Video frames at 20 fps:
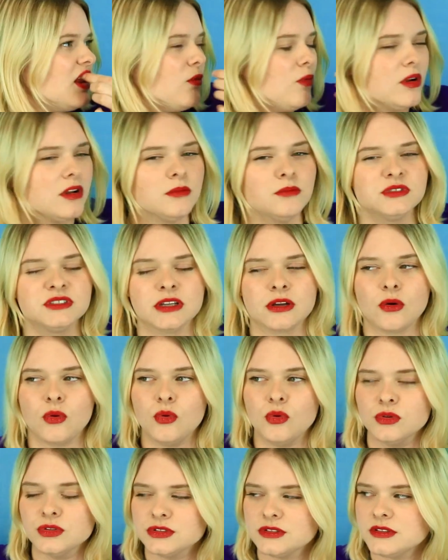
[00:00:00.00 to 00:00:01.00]
of them was like
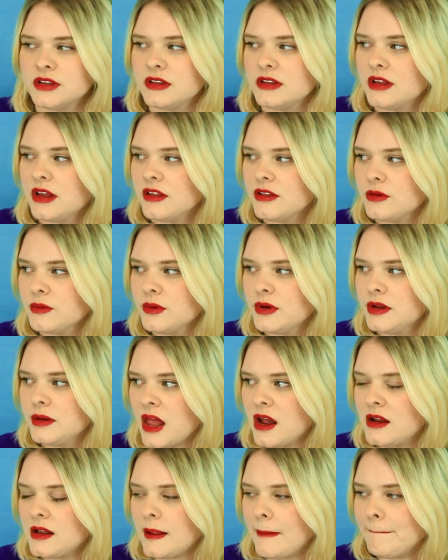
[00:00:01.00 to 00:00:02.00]
older than the other one,
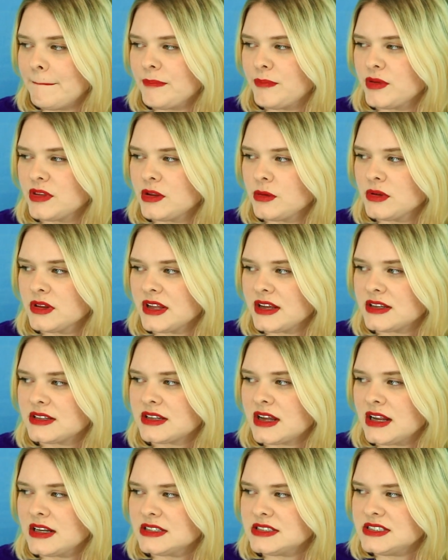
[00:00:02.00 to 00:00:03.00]
but they were like kind
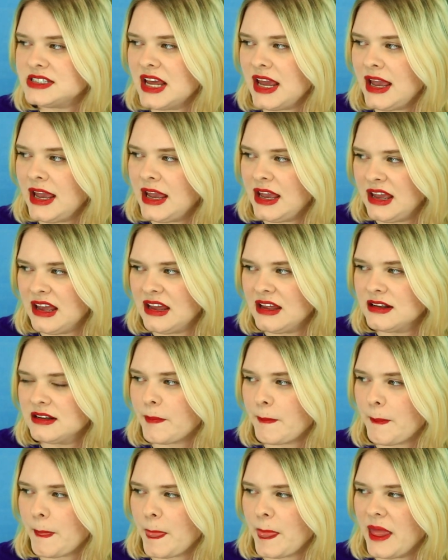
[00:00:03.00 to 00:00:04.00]
of tan,
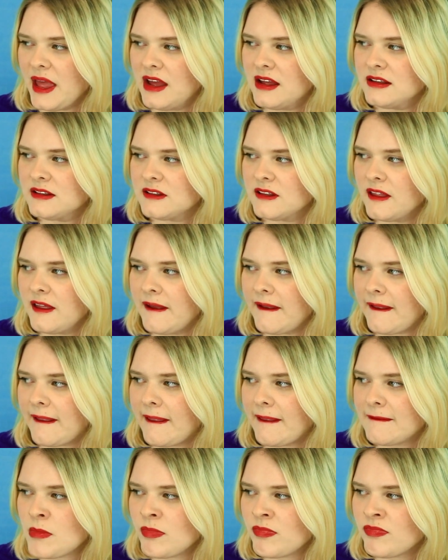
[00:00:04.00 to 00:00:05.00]
and like
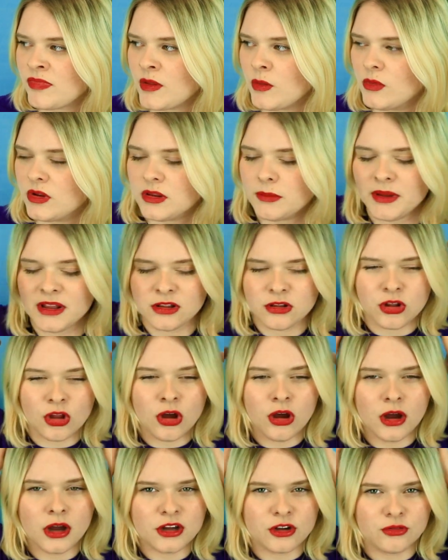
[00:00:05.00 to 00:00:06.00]
one of them had
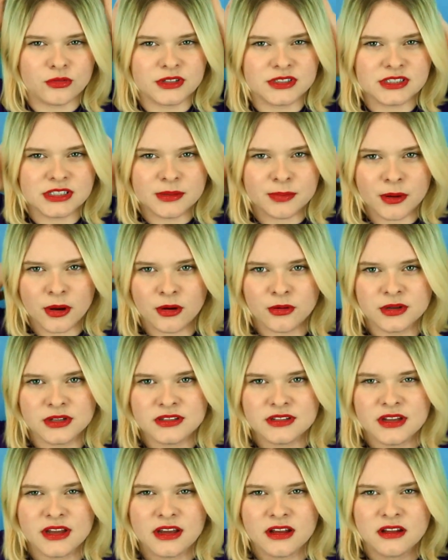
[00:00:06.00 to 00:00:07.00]
long greasy
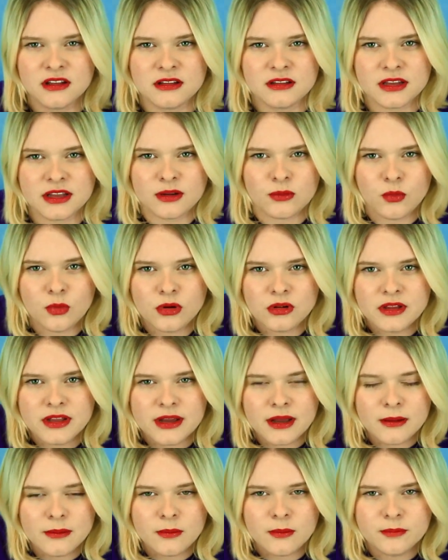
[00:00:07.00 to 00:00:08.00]
ponytail and like wore like a
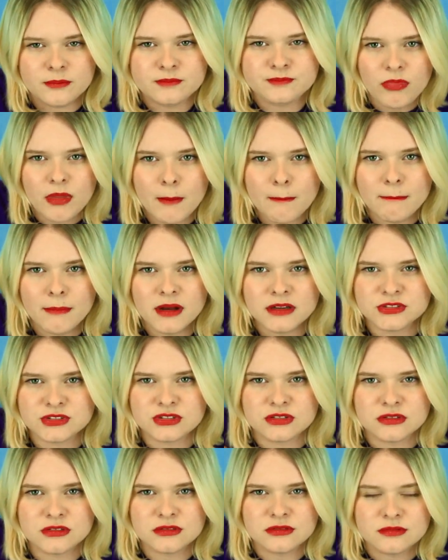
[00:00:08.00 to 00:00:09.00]

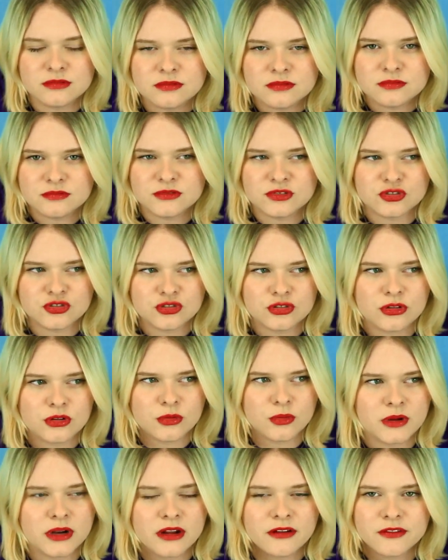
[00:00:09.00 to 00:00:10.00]
muscle shirt or
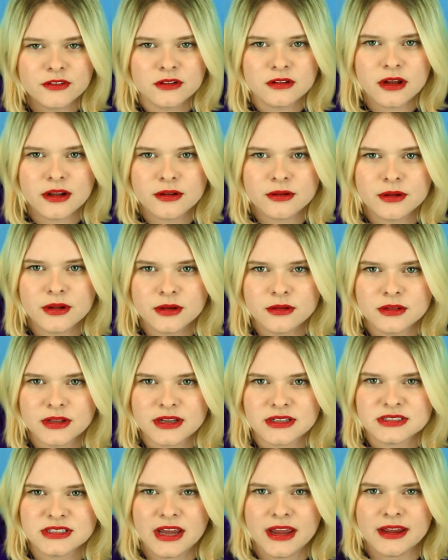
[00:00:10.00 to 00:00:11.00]
whatever, I don't know, like a
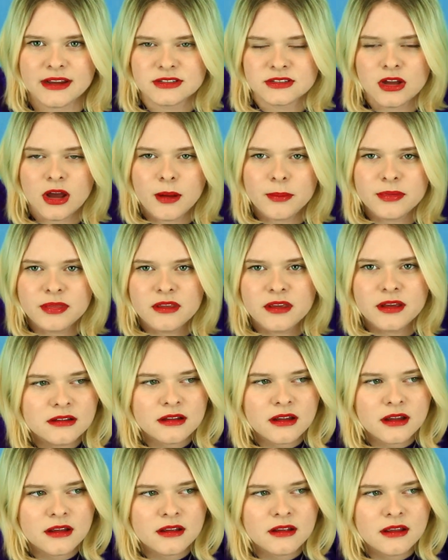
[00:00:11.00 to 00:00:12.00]
tank top thing.
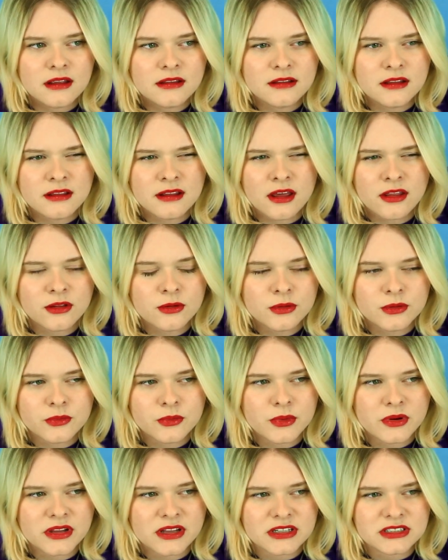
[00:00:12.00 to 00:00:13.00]
And then the other one would wear
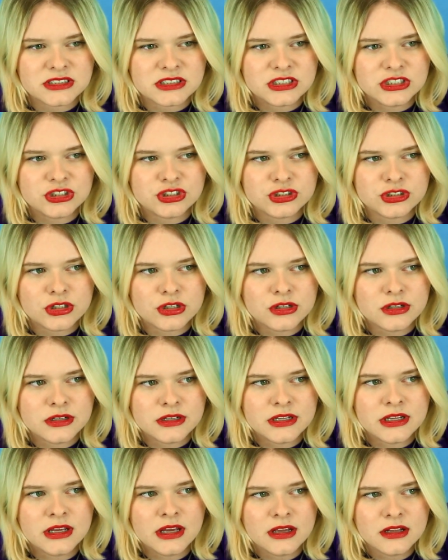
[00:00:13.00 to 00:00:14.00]
like a t-shirt, and he
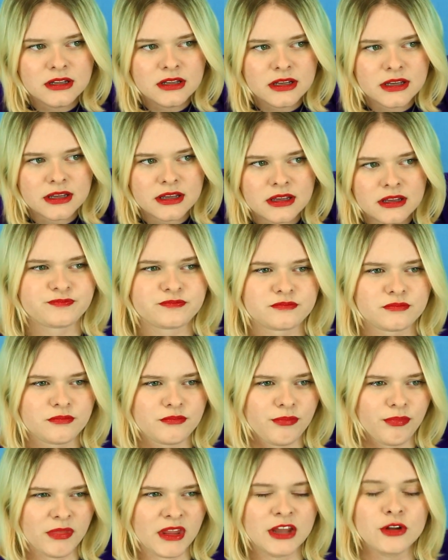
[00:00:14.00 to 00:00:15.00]
had
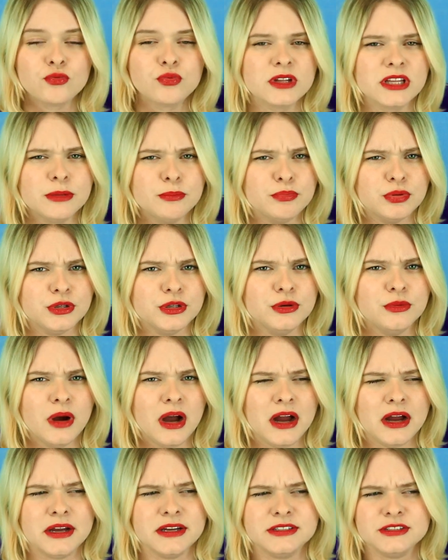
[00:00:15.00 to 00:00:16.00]
really blue
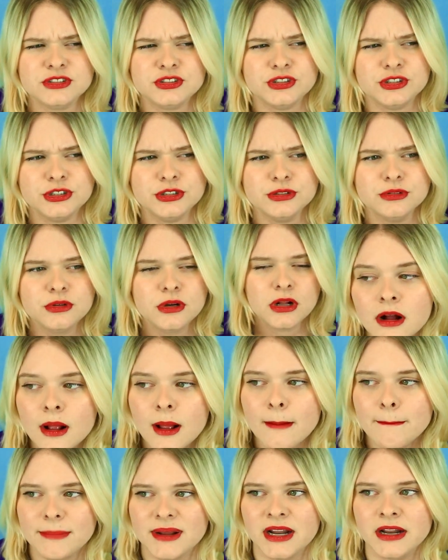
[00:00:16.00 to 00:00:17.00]
eyes too.
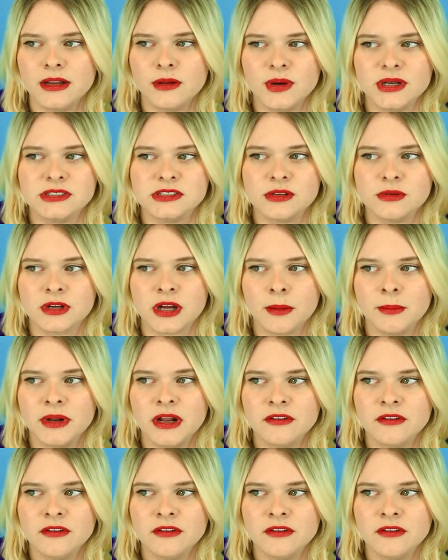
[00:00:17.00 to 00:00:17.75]
But anyways, they would come in every